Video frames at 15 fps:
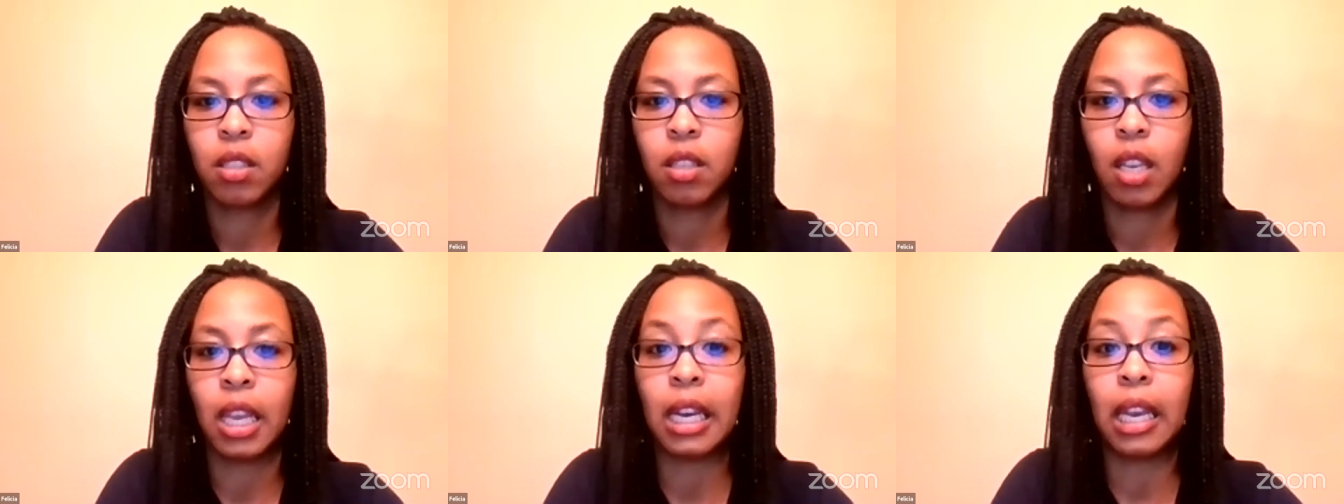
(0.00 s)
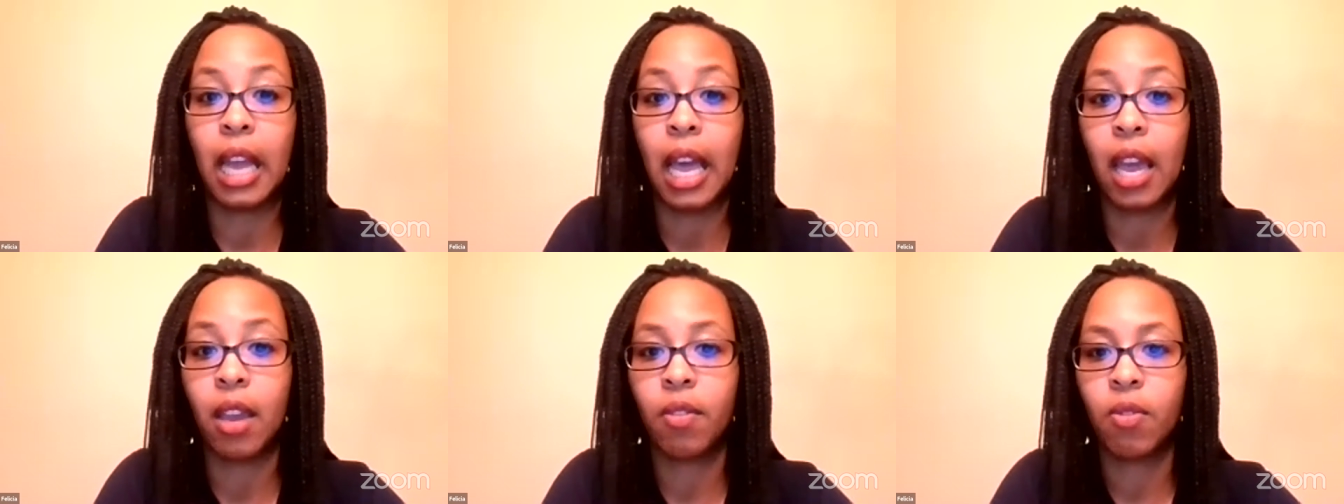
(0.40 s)
in
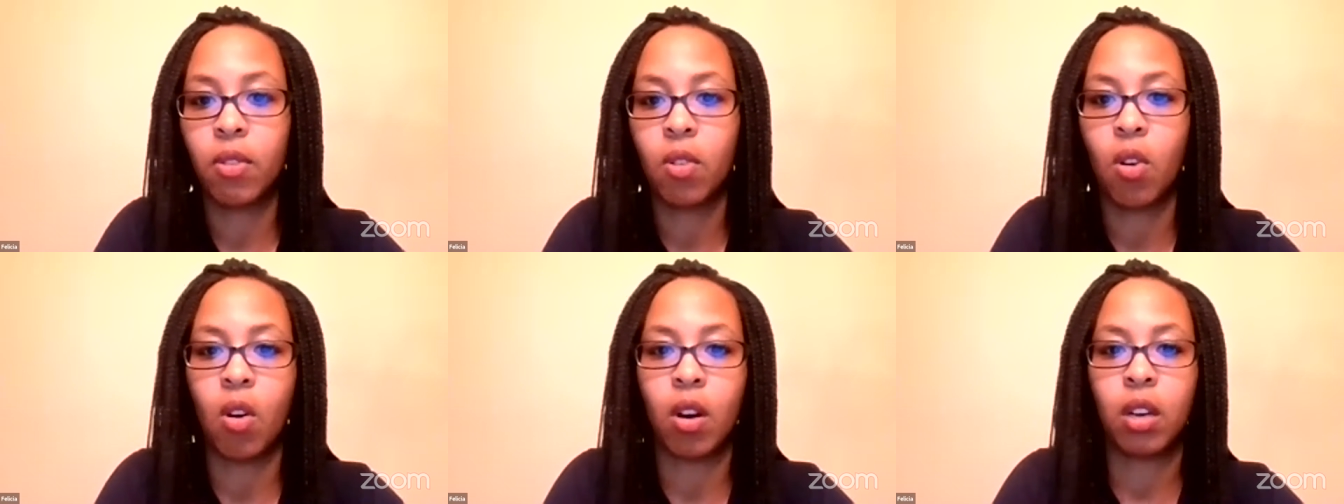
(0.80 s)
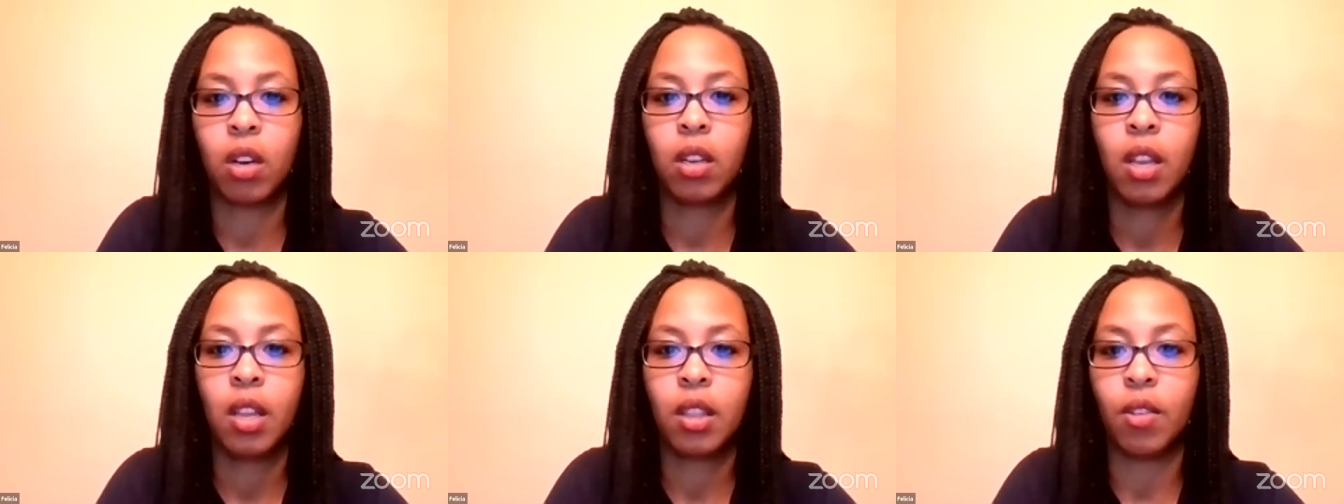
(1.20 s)
life or
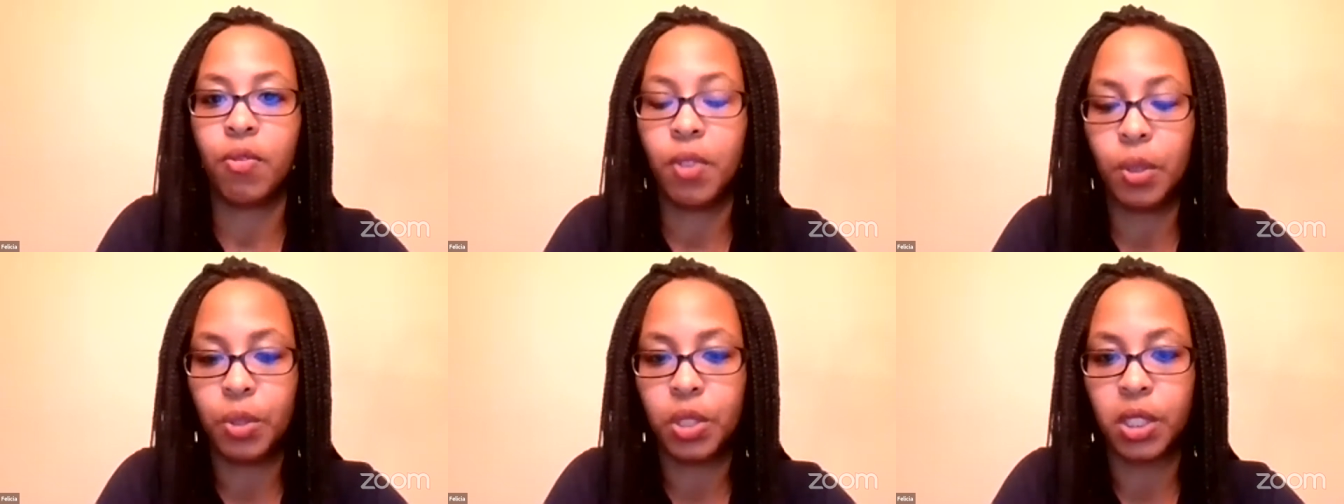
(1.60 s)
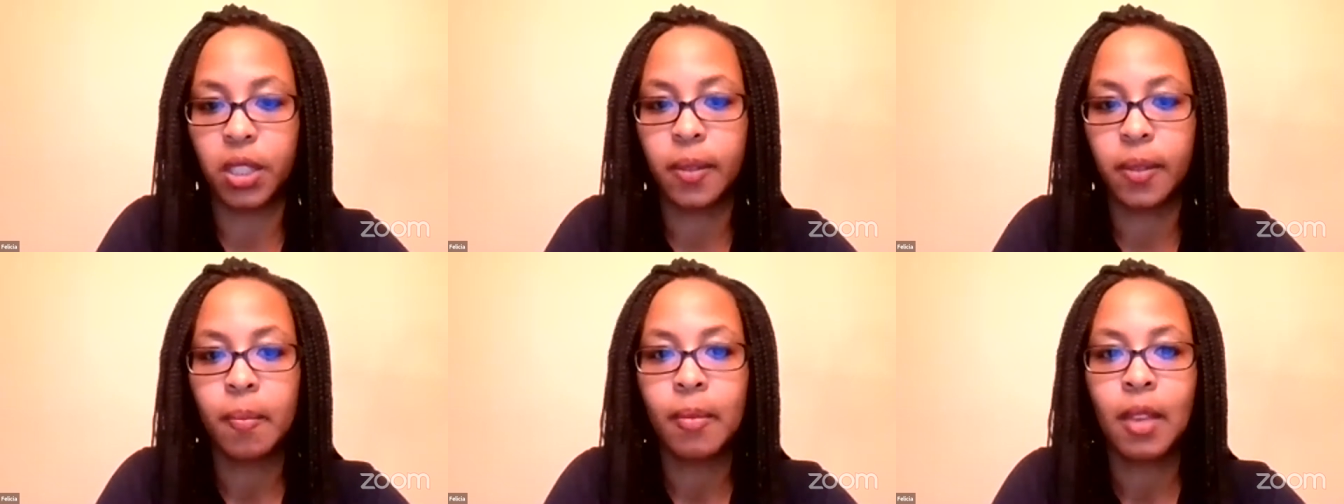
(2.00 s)
the future.